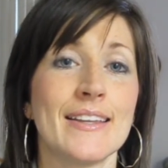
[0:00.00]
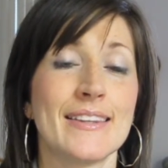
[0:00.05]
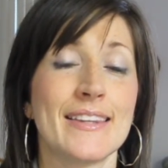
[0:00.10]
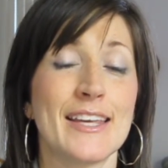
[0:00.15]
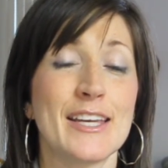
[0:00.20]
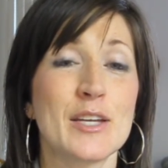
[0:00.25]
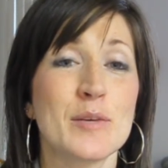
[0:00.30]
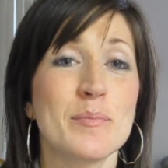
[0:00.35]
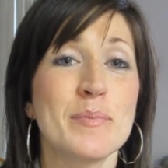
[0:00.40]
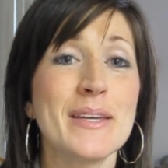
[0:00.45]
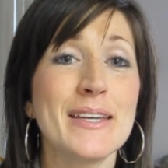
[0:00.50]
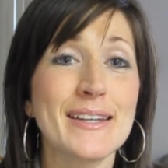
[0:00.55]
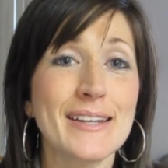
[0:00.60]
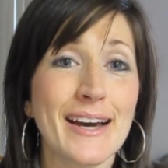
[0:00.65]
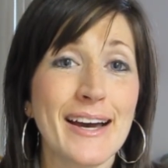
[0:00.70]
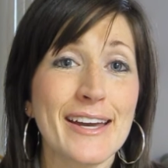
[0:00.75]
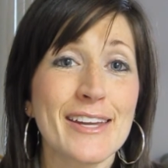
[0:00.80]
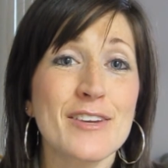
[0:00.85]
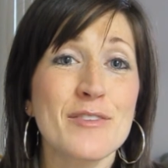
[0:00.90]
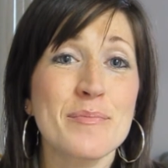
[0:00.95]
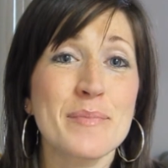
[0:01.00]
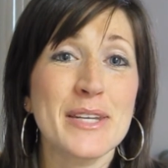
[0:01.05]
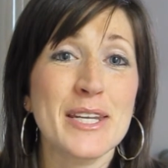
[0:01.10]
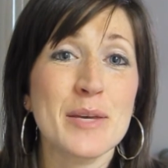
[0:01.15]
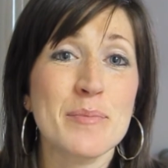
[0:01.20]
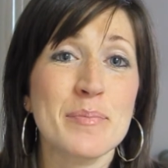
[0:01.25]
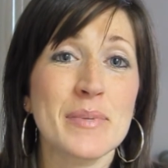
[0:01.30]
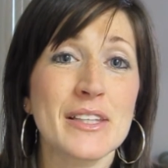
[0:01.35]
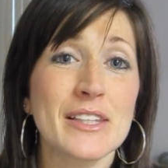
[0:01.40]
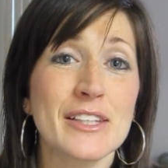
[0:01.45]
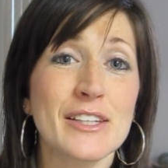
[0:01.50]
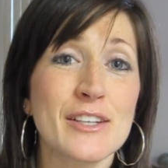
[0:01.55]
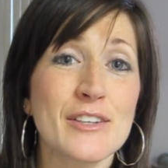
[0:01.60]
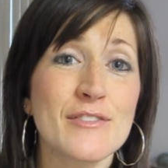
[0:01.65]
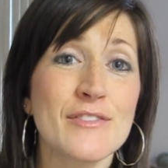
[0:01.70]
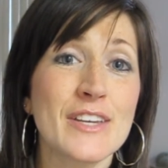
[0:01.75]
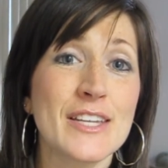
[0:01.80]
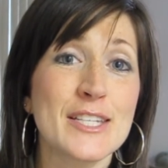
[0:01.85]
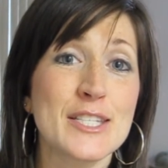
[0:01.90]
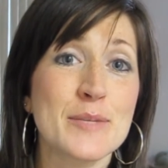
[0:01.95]
They can be kind of
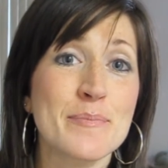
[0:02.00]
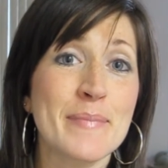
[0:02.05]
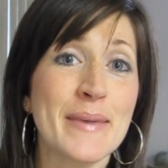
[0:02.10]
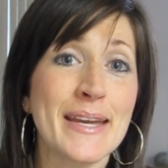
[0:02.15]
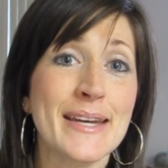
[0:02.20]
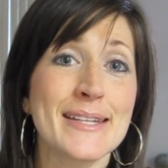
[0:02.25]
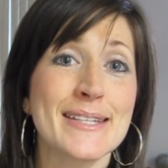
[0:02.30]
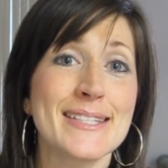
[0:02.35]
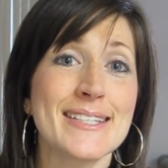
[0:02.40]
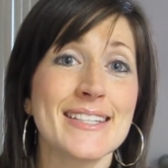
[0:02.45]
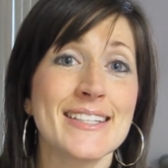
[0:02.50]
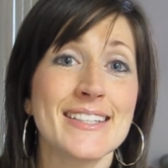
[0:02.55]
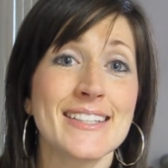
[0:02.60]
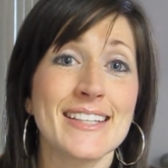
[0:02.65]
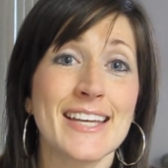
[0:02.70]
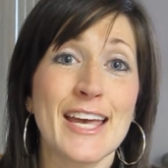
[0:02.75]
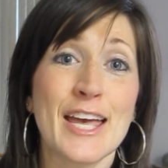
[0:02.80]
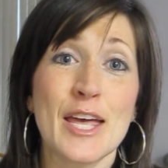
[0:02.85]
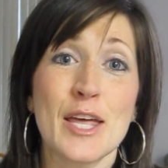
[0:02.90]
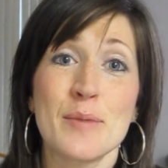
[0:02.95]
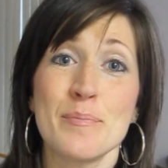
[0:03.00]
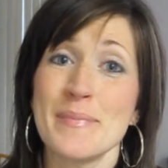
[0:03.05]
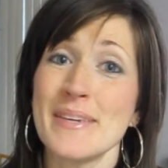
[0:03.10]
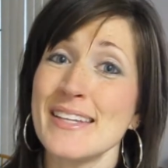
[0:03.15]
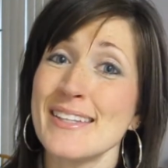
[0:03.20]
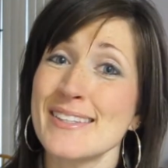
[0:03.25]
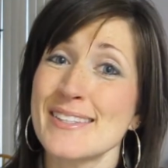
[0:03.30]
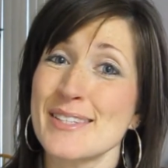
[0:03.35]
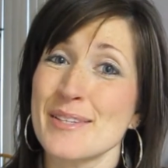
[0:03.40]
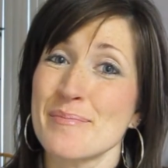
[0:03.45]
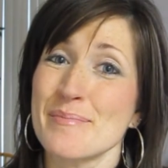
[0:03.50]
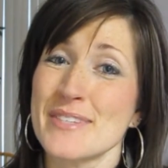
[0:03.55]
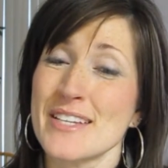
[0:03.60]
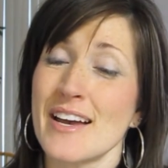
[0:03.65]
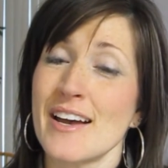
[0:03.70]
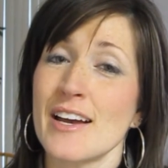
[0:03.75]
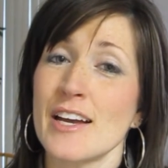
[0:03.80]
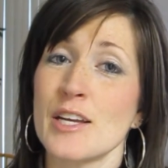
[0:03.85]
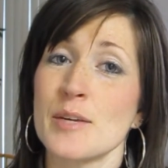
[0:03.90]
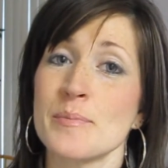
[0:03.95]
manipulative and demanding and mean
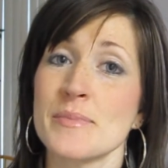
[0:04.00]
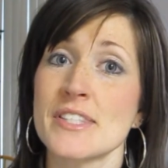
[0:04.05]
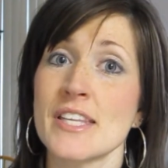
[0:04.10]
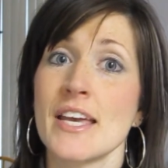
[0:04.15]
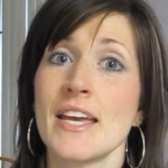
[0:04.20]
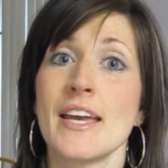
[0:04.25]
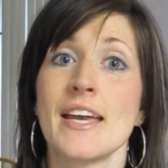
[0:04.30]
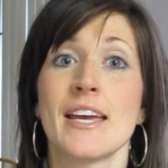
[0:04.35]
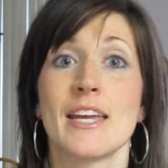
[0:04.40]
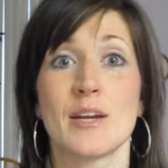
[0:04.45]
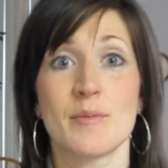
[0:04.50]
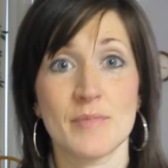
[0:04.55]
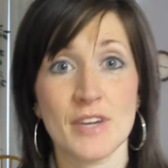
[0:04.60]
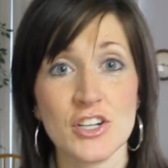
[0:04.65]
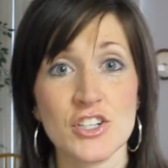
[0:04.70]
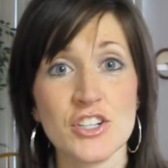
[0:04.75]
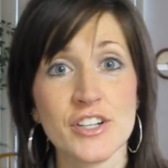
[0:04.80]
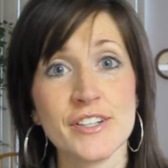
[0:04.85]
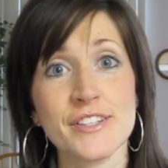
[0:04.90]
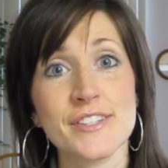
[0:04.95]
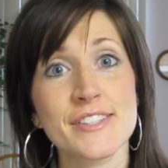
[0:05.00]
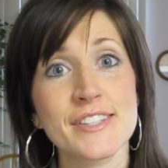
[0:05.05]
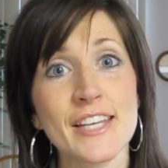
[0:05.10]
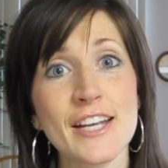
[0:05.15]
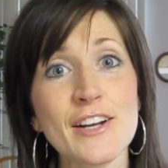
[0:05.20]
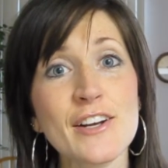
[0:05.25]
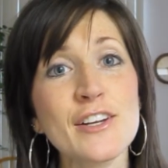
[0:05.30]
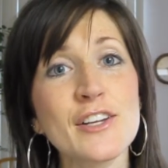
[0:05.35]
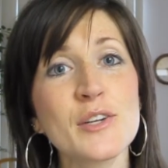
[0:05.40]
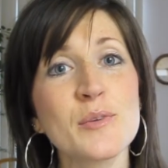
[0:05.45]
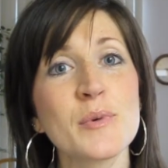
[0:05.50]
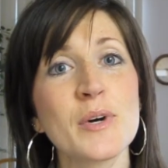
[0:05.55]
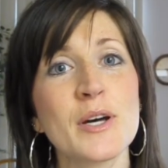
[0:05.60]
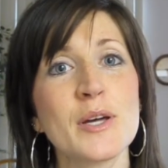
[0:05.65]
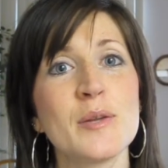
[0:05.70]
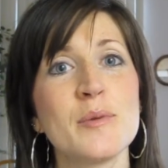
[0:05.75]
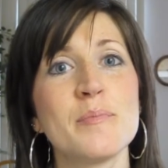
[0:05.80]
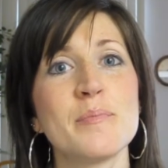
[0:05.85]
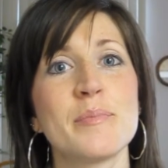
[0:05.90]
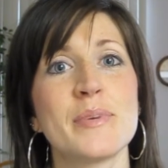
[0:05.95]
sometimes, and I'm not trying to scare
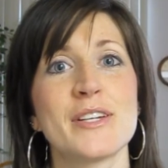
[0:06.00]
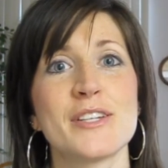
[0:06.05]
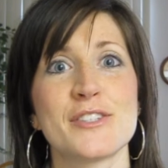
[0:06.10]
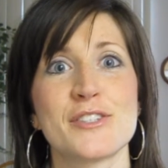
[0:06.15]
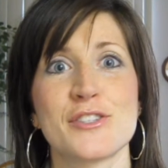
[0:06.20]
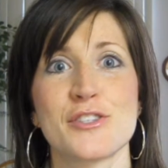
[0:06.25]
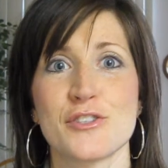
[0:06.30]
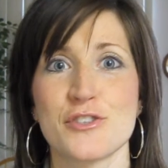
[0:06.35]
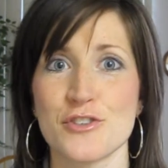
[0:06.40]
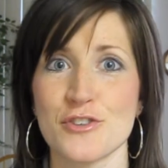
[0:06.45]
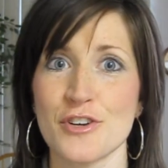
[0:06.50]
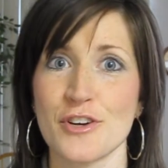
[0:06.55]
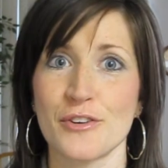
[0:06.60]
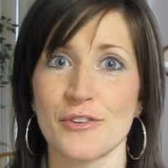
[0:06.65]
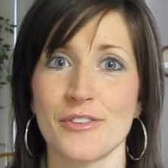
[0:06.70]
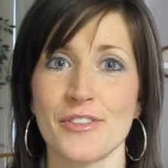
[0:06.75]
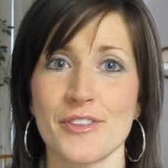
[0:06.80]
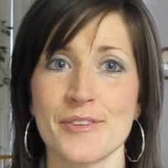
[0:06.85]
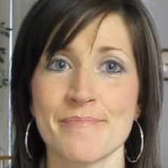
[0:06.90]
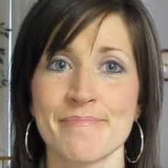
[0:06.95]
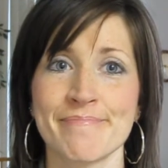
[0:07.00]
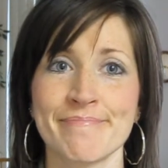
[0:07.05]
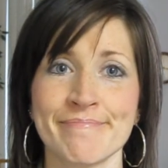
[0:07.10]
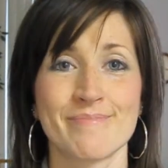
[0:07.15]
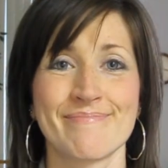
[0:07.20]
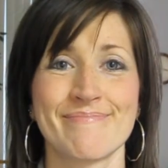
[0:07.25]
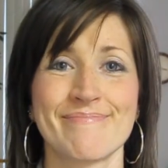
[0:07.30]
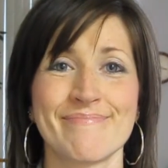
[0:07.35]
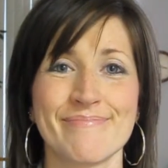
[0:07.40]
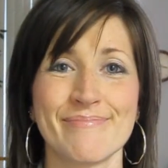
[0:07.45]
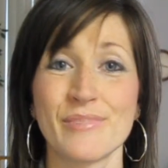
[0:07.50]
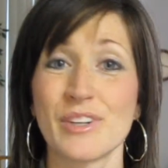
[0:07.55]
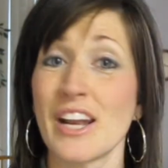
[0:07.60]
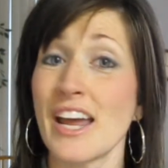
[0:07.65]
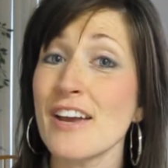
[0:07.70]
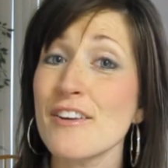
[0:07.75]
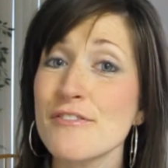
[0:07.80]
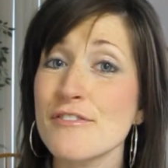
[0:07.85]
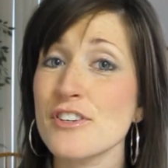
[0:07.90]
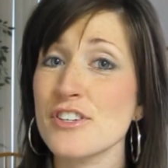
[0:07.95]
anyone, but it's the truth. When
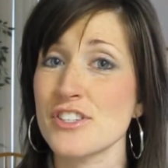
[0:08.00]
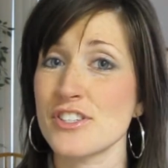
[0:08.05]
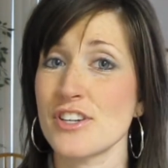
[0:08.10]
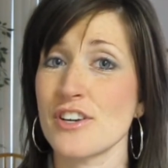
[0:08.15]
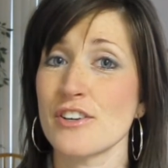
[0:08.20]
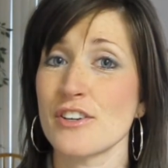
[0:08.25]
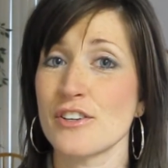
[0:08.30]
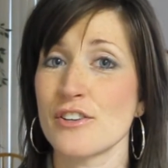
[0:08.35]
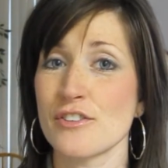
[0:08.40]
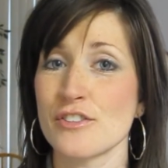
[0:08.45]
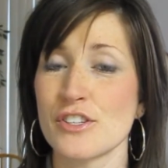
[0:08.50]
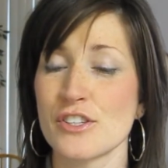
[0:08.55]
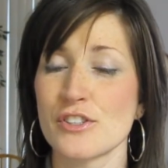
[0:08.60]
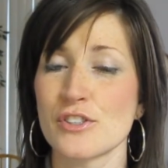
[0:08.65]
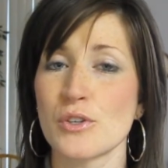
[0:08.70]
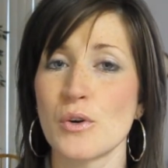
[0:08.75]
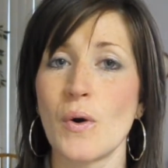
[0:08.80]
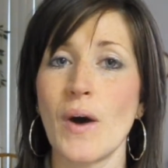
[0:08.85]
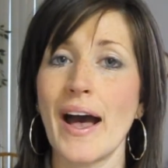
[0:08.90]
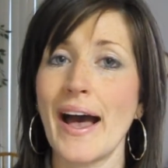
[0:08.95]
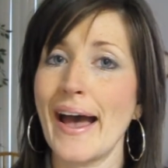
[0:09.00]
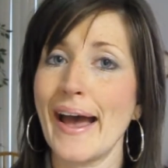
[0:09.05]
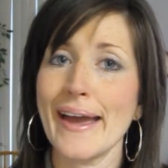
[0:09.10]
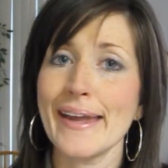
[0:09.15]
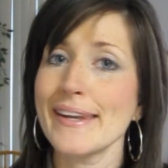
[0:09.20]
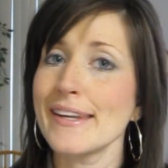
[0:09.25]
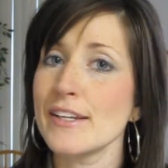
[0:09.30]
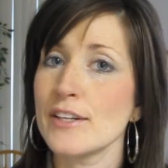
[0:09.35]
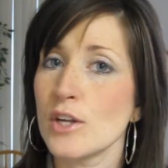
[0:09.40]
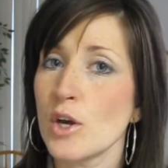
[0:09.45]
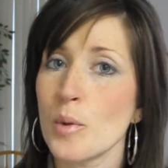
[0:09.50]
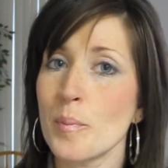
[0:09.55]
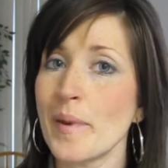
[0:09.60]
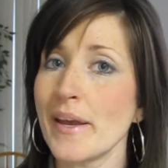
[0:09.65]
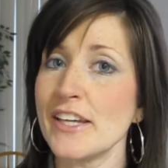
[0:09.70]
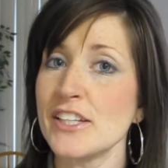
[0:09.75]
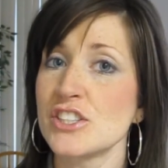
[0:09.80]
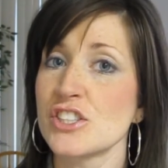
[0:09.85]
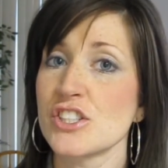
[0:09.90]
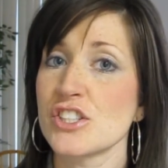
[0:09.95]
I first started nursing school, I didn't know
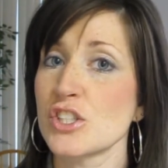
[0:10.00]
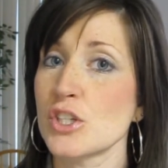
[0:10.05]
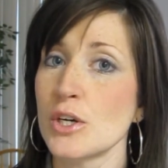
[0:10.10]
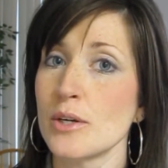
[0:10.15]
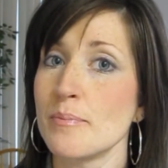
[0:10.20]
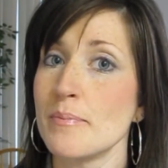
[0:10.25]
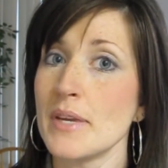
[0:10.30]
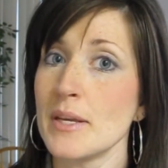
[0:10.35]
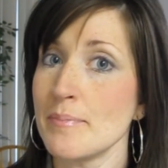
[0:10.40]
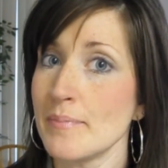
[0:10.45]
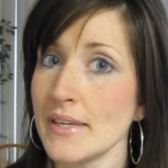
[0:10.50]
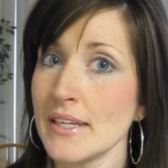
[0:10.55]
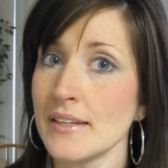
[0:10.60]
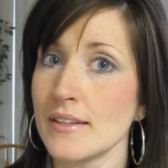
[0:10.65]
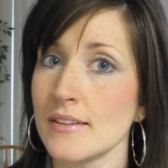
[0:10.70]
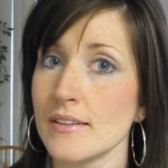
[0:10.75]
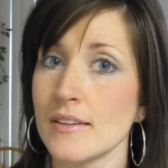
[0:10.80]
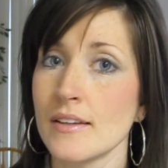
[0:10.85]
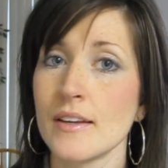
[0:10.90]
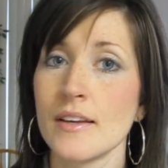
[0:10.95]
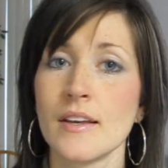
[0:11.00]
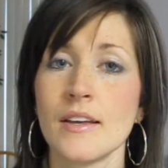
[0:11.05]
patients could be mean.